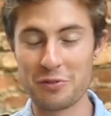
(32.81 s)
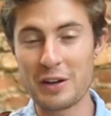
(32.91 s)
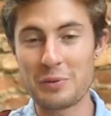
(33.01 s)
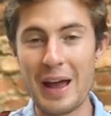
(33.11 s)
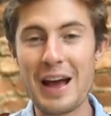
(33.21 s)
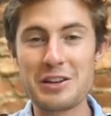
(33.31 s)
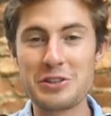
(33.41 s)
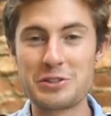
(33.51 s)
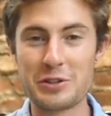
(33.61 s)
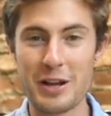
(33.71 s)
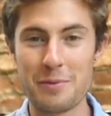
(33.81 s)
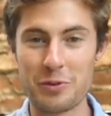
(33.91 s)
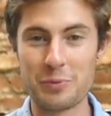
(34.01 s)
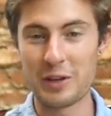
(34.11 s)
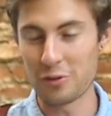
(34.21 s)
In fact, we had to use two
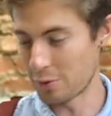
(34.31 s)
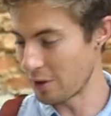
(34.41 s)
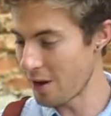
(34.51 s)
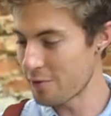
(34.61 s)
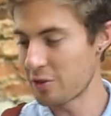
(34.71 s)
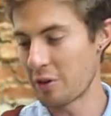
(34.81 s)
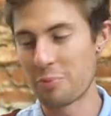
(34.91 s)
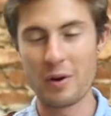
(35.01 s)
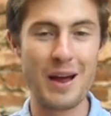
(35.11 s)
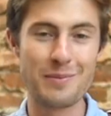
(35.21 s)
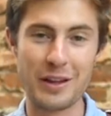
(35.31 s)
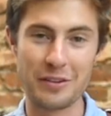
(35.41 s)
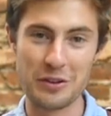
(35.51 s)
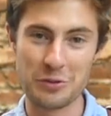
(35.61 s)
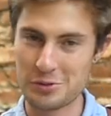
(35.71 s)
cameras because we love using prime
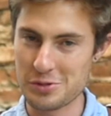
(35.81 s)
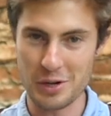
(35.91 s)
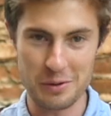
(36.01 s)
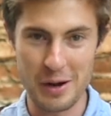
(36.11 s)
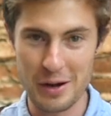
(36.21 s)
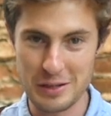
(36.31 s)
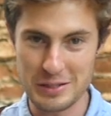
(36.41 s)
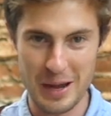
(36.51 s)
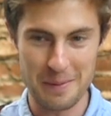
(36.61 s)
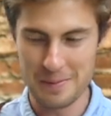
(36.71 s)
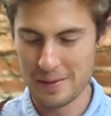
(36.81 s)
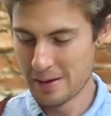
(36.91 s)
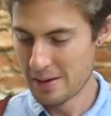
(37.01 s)
lenses, which we'll talk about another time.